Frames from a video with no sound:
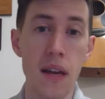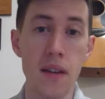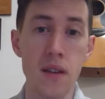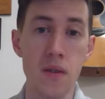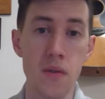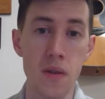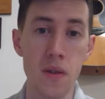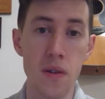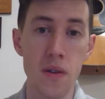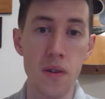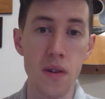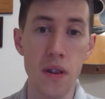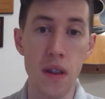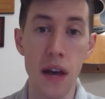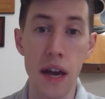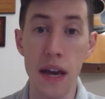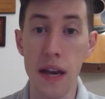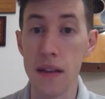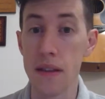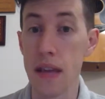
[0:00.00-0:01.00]
Israel,
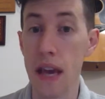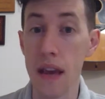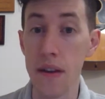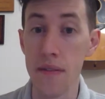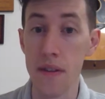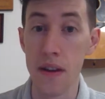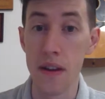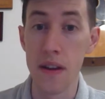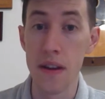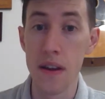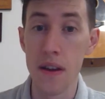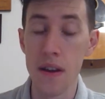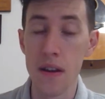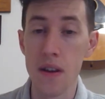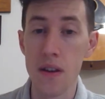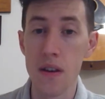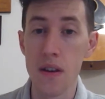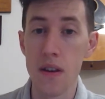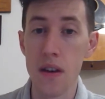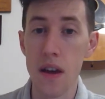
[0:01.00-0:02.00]
like David,
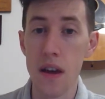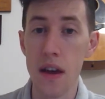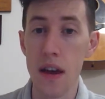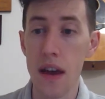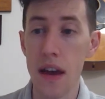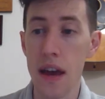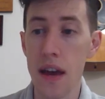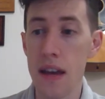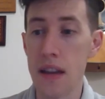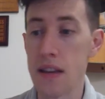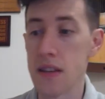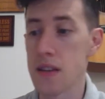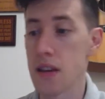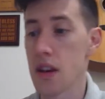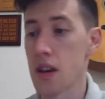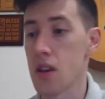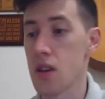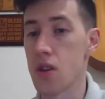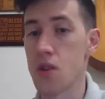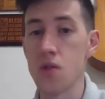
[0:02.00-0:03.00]
and he's going
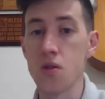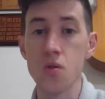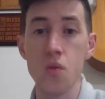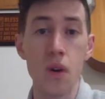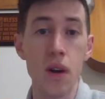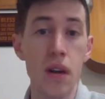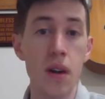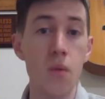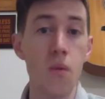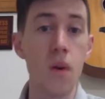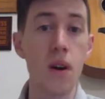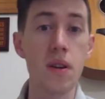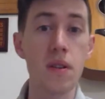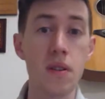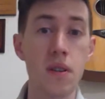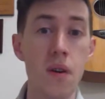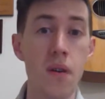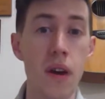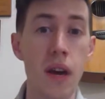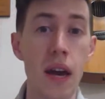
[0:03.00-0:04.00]
to use what he was
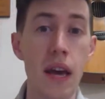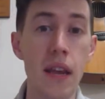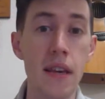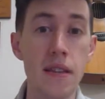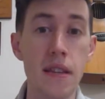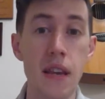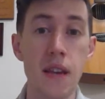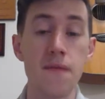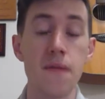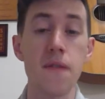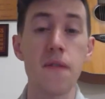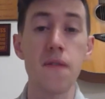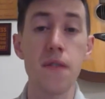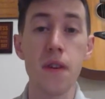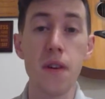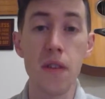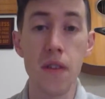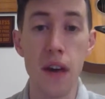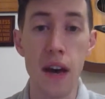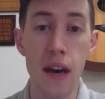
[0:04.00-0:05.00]
doing, and he's going to
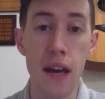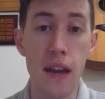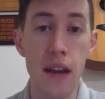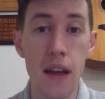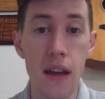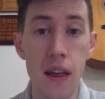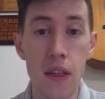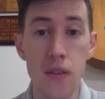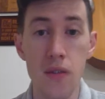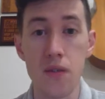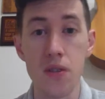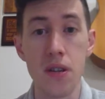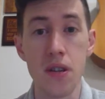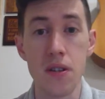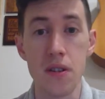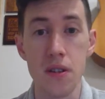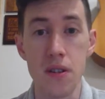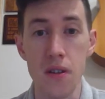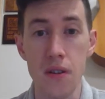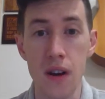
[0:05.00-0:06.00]
fulfill that through
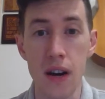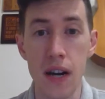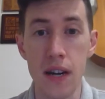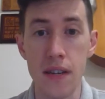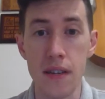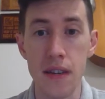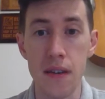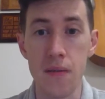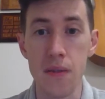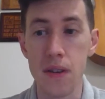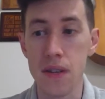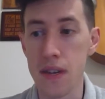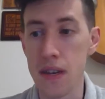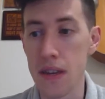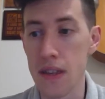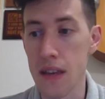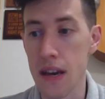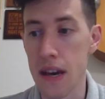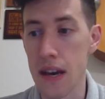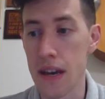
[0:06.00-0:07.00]
Jesus Christ. And we see
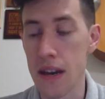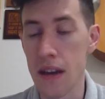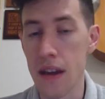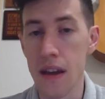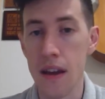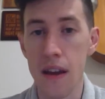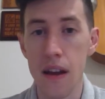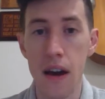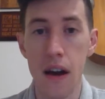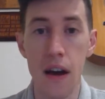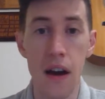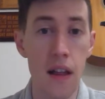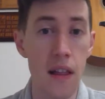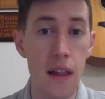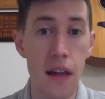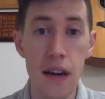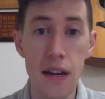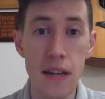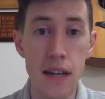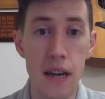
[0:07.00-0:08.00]
that a
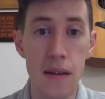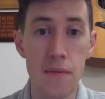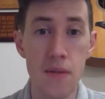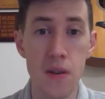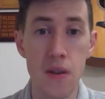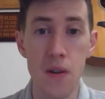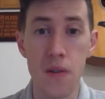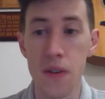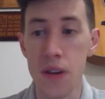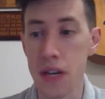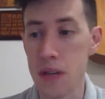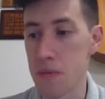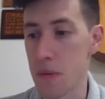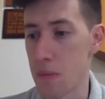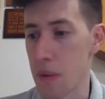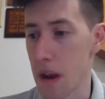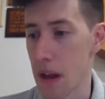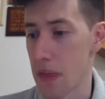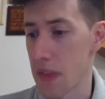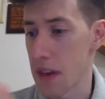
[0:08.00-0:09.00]
lot of times in the Old Testament,
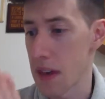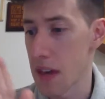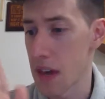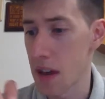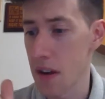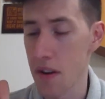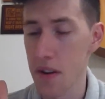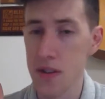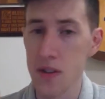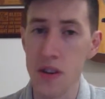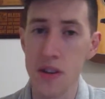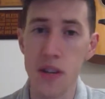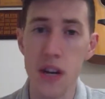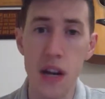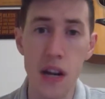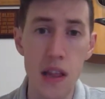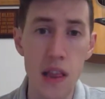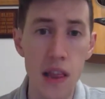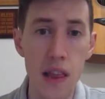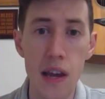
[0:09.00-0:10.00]
but I think here is such a
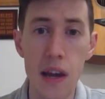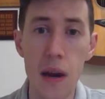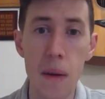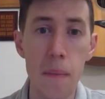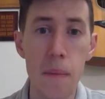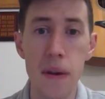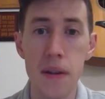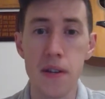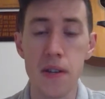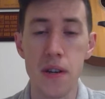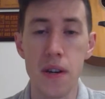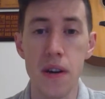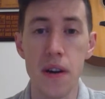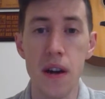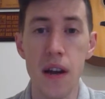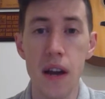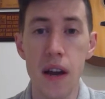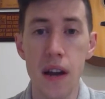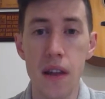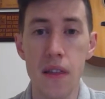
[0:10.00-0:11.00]
clear picture
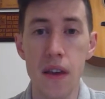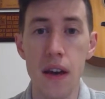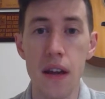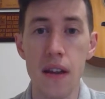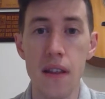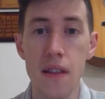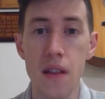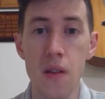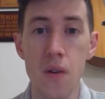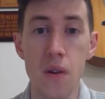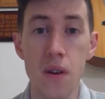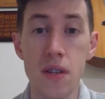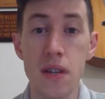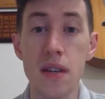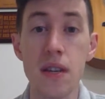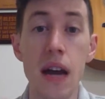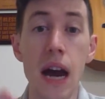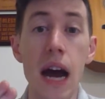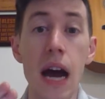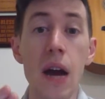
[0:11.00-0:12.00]
that the Lord
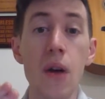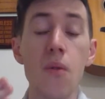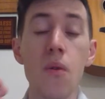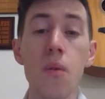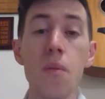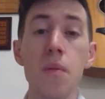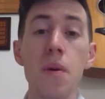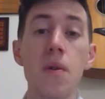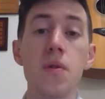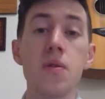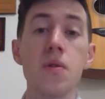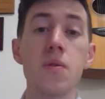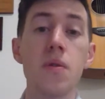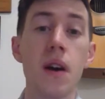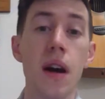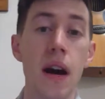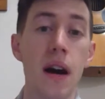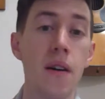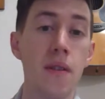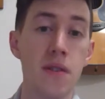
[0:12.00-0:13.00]
says, I will build you a
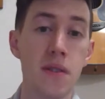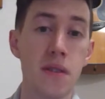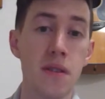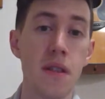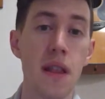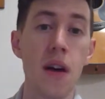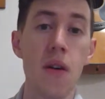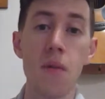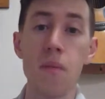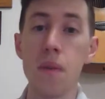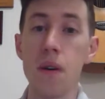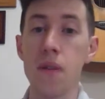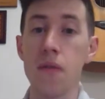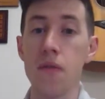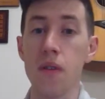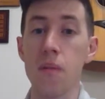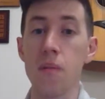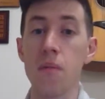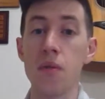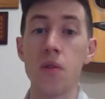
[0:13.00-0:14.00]
house, and that will be
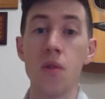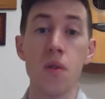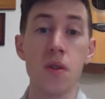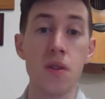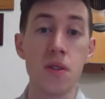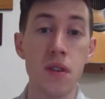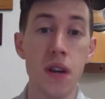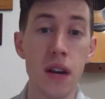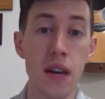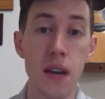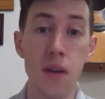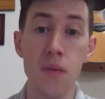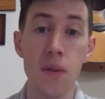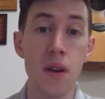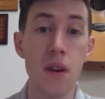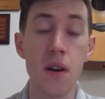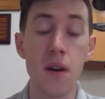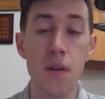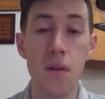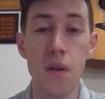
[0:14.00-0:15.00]
from your son. And we
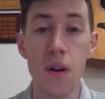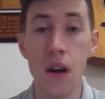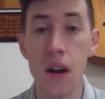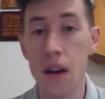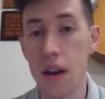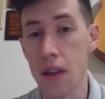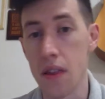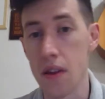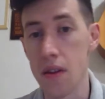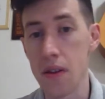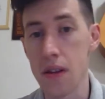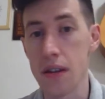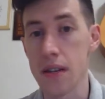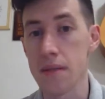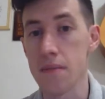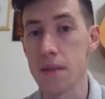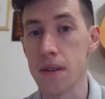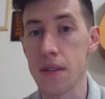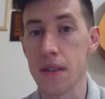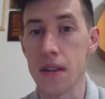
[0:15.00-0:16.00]
know in the New
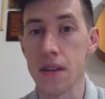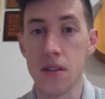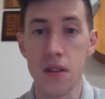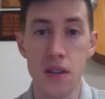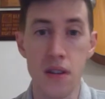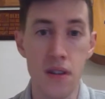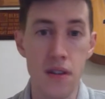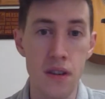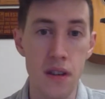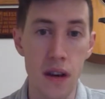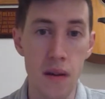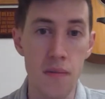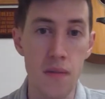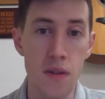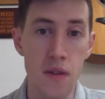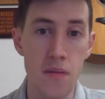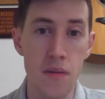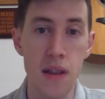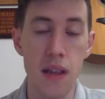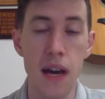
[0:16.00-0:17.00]
Testament that Jesus comes
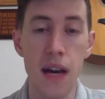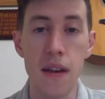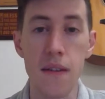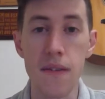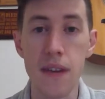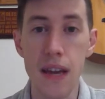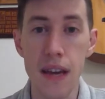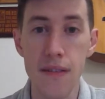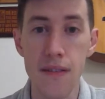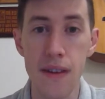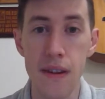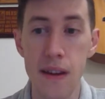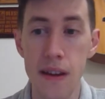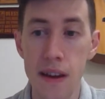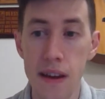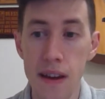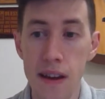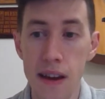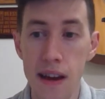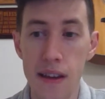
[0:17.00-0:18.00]
from the line of David,
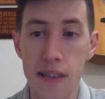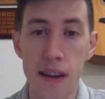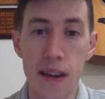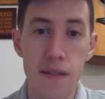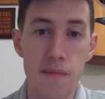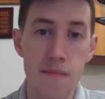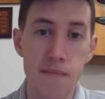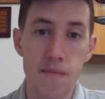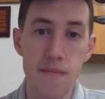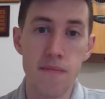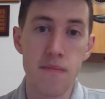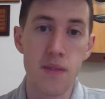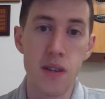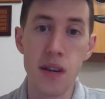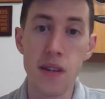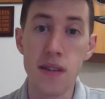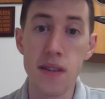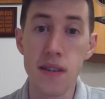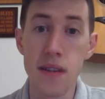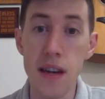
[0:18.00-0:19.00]
and that
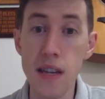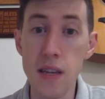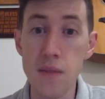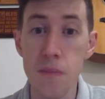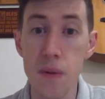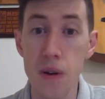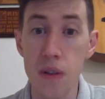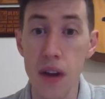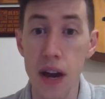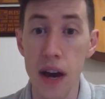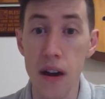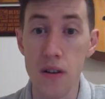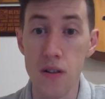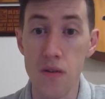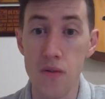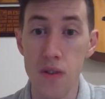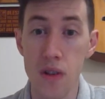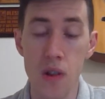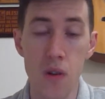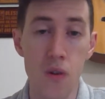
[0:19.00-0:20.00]
Jesus does build a house
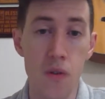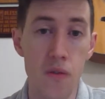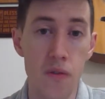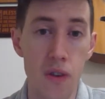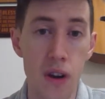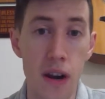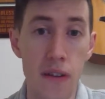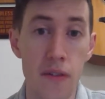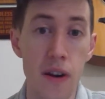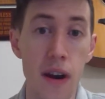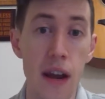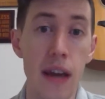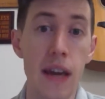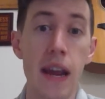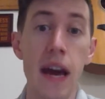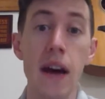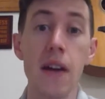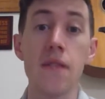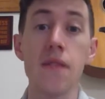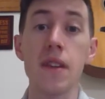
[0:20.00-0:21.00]
for the Lord forever and
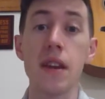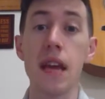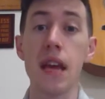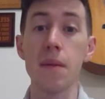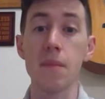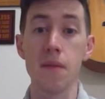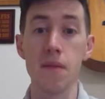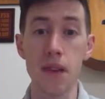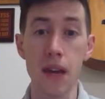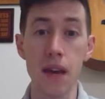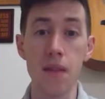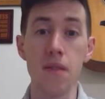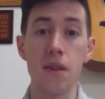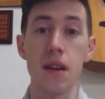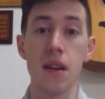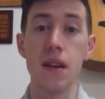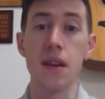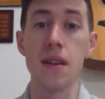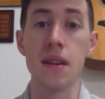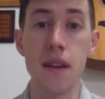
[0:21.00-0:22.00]
out of the name of David.
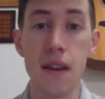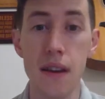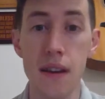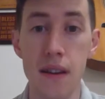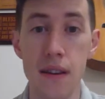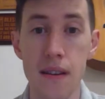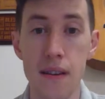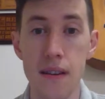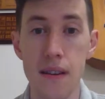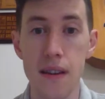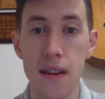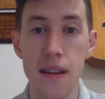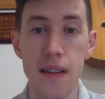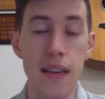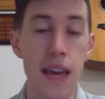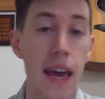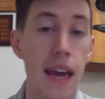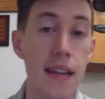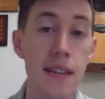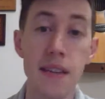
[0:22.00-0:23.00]
And he
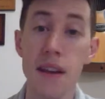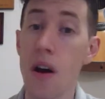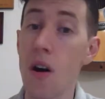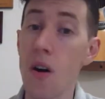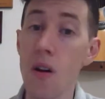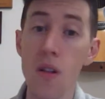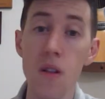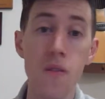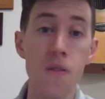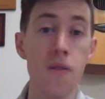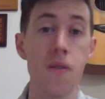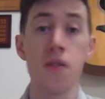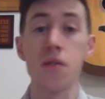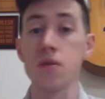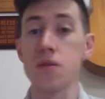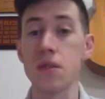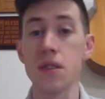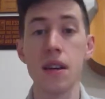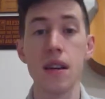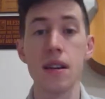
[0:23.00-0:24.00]
takes all of
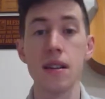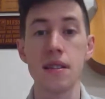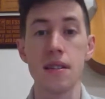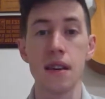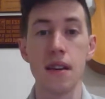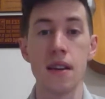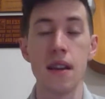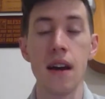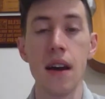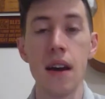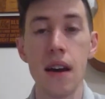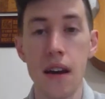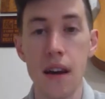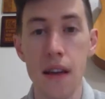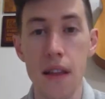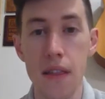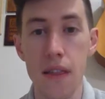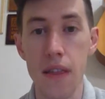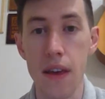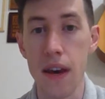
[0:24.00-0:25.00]
those things
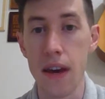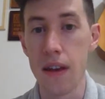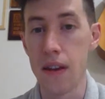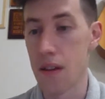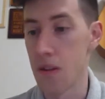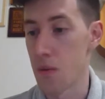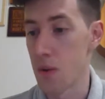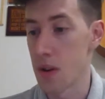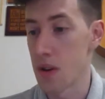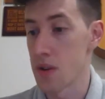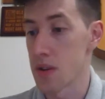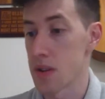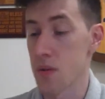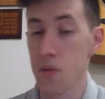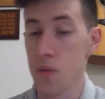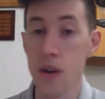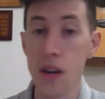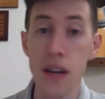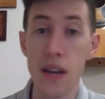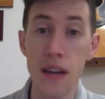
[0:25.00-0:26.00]
that we
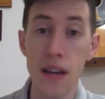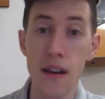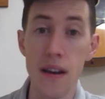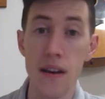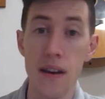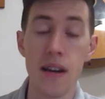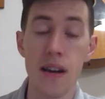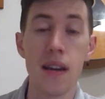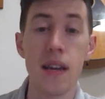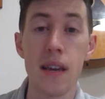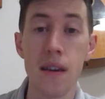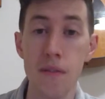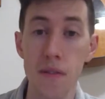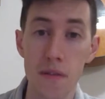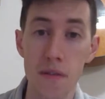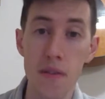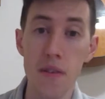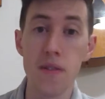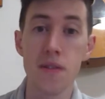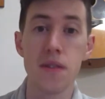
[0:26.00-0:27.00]
read here, and he
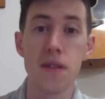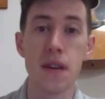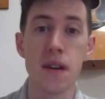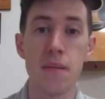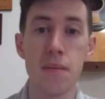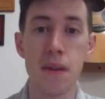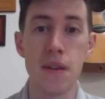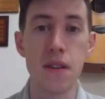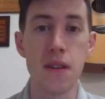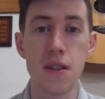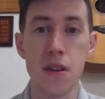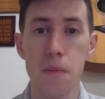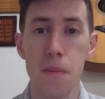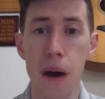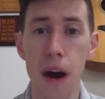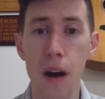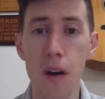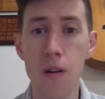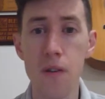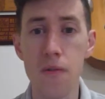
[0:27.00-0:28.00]
fulfills them in such a
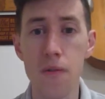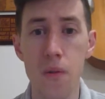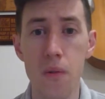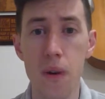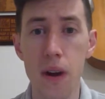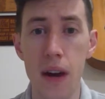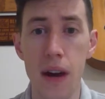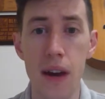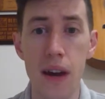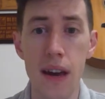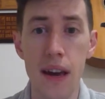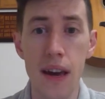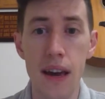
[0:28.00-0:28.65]
powerful way.